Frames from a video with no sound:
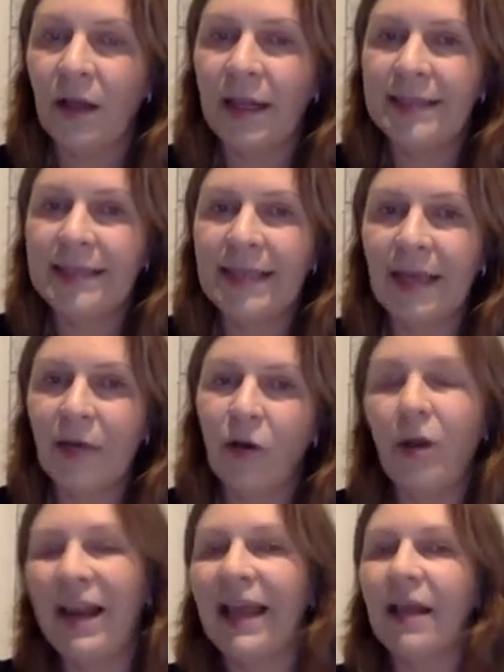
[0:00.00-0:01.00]
let's say, or,
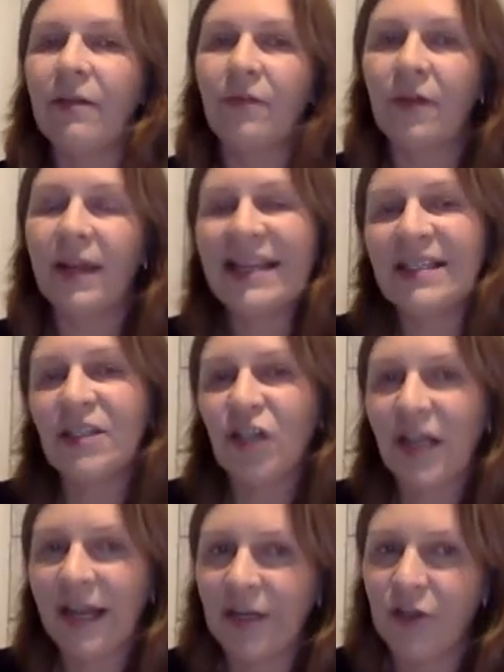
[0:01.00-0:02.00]
or like less
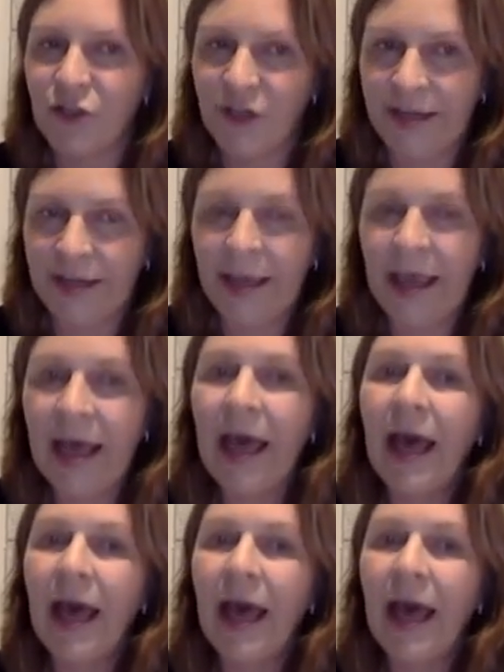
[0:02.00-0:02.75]
challenging